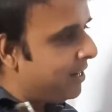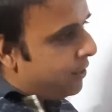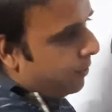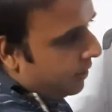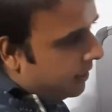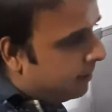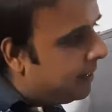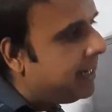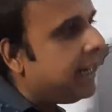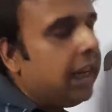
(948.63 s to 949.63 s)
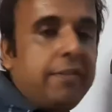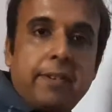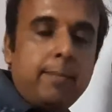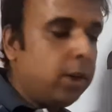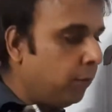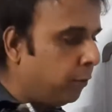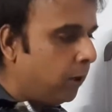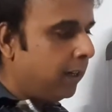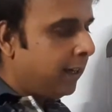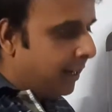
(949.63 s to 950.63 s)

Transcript: So this is basically pharmacophore.